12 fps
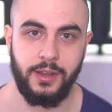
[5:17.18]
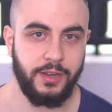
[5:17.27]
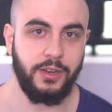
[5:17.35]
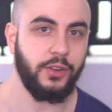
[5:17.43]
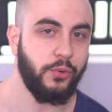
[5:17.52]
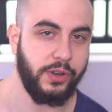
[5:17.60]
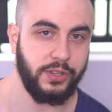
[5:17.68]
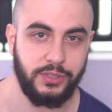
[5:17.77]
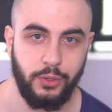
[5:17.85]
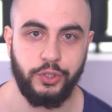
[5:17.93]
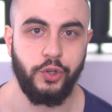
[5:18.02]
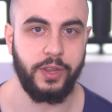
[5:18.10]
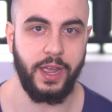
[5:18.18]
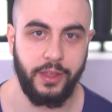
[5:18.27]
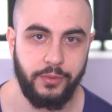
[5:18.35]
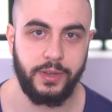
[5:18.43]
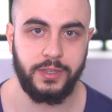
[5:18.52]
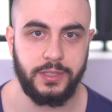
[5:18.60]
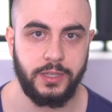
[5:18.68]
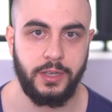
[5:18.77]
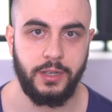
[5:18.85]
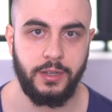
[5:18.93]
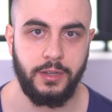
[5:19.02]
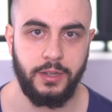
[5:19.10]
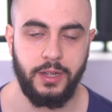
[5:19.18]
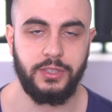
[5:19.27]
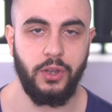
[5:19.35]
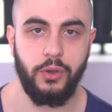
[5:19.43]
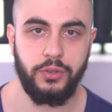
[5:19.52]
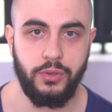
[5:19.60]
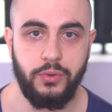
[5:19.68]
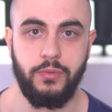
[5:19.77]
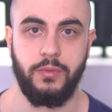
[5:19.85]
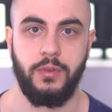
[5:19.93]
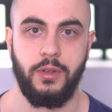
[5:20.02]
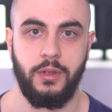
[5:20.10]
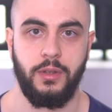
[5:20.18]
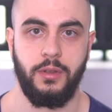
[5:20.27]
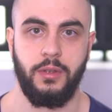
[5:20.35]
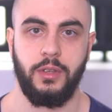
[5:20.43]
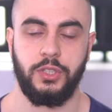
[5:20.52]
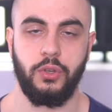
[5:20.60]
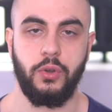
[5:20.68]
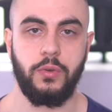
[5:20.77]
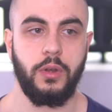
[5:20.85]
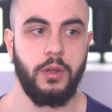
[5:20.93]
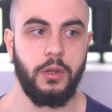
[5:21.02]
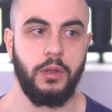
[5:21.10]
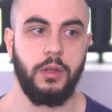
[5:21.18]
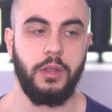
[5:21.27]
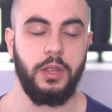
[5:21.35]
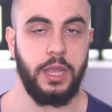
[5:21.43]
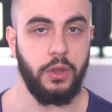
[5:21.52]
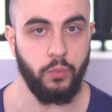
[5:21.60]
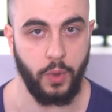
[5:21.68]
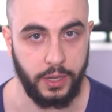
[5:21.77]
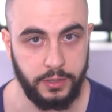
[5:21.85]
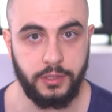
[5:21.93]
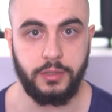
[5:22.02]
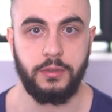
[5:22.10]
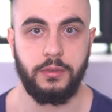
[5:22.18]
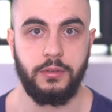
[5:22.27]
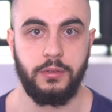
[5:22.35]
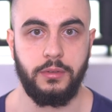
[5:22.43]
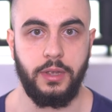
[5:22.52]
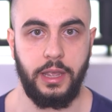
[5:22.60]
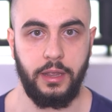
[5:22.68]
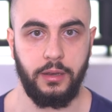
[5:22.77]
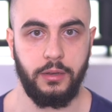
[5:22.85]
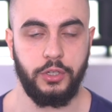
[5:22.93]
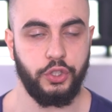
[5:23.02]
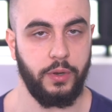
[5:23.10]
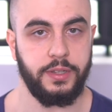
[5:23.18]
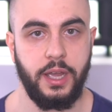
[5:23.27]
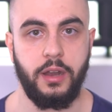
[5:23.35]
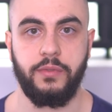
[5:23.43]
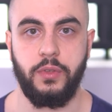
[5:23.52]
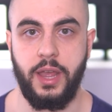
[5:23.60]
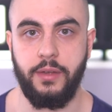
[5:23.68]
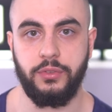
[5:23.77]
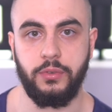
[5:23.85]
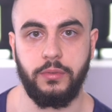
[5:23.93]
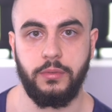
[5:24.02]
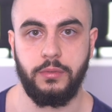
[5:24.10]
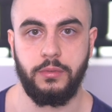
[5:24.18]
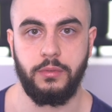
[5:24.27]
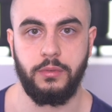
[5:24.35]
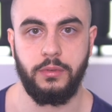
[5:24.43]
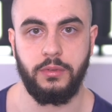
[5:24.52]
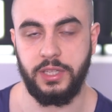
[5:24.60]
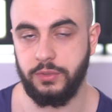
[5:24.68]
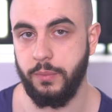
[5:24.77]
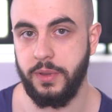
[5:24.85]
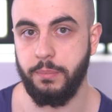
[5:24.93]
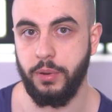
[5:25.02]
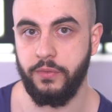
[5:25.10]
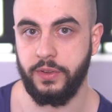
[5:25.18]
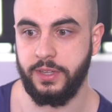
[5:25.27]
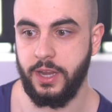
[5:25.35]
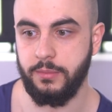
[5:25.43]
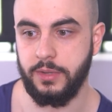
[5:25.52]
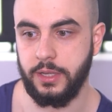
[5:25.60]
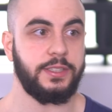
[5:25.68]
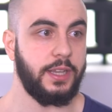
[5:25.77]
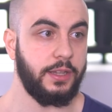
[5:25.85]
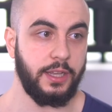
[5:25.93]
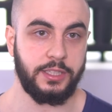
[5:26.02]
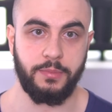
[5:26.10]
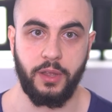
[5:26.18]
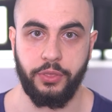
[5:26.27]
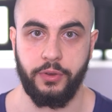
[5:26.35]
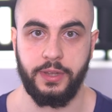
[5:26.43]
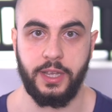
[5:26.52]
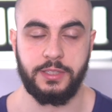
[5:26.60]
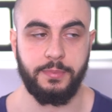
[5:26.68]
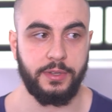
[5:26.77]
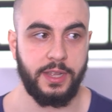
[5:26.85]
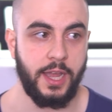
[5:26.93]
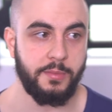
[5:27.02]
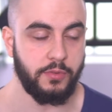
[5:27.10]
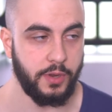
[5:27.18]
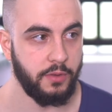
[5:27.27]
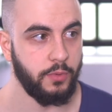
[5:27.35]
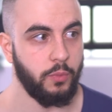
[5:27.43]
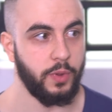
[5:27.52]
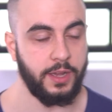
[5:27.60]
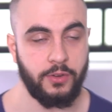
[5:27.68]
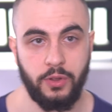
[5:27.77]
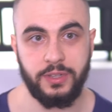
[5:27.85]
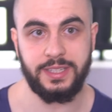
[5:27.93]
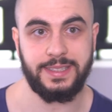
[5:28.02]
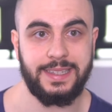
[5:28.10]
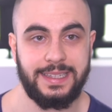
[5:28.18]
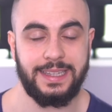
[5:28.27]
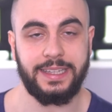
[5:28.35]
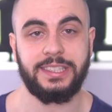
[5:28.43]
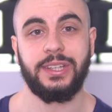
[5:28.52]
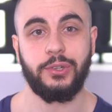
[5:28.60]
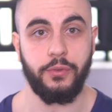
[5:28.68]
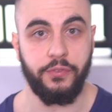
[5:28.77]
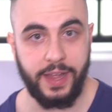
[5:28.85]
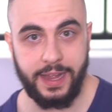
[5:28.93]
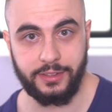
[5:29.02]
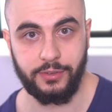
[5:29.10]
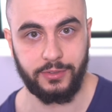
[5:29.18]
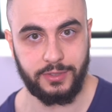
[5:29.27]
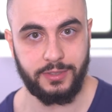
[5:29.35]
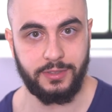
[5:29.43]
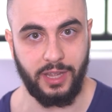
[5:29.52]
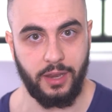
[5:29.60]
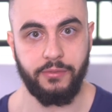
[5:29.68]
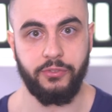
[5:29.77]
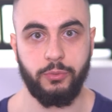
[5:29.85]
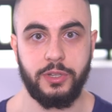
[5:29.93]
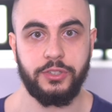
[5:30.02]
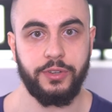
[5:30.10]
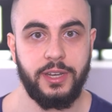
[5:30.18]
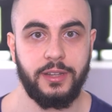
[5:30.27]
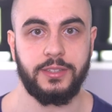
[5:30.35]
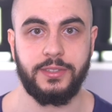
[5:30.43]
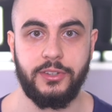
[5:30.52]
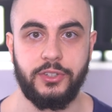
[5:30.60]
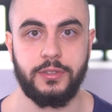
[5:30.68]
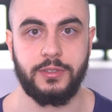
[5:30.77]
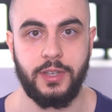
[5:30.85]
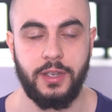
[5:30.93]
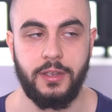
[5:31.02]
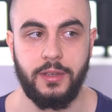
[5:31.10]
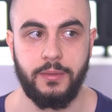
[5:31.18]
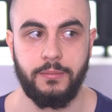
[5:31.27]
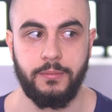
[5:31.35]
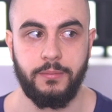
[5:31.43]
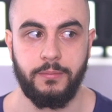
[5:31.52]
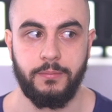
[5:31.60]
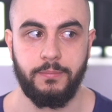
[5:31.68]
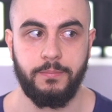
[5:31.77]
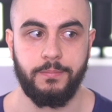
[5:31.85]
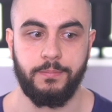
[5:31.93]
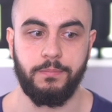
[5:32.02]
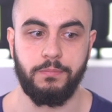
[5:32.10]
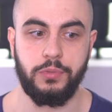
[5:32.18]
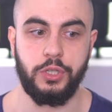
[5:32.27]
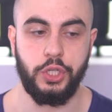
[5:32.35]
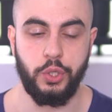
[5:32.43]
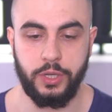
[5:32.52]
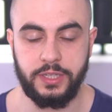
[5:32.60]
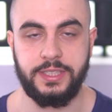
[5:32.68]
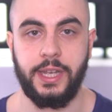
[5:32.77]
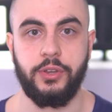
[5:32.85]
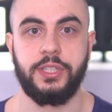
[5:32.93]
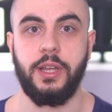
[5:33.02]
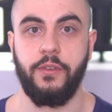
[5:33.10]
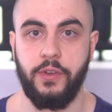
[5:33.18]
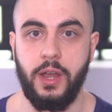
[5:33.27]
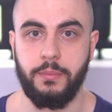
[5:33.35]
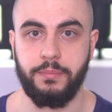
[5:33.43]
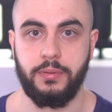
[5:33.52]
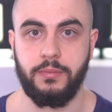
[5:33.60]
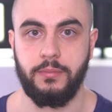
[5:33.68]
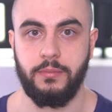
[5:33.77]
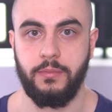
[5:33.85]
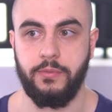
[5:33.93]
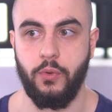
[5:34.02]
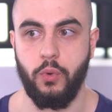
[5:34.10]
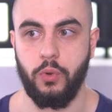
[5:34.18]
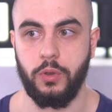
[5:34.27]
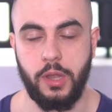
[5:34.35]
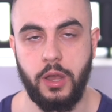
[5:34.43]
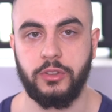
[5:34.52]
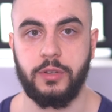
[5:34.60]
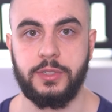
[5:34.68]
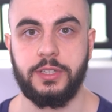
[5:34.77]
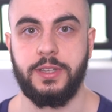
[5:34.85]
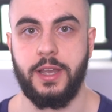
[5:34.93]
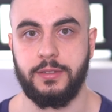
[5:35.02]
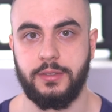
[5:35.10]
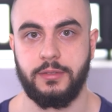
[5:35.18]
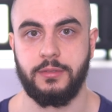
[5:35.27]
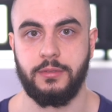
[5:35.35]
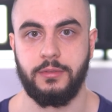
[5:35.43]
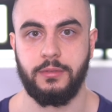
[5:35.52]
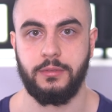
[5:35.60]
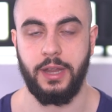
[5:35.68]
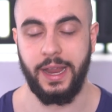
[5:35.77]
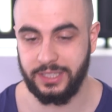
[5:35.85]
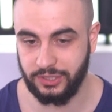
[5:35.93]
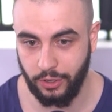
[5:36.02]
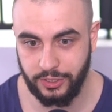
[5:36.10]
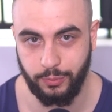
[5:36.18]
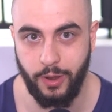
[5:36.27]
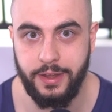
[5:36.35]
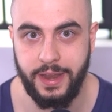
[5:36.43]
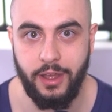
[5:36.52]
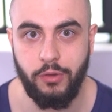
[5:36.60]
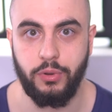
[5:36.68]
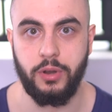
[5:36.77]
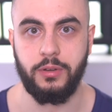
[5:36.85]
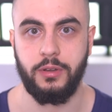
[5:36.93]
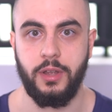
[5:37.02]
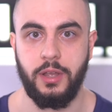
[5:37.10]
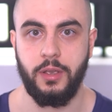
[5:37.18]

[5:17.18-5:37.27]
You're not going to social gatherings. It's all you. So eat right and shred down if you have to. This would be a perfect time. say it takes about 30 days to build a habit, right? Well, without all these external factors that influence your eating decisions, you can set yourself up for long-term success. It starts right now, bro.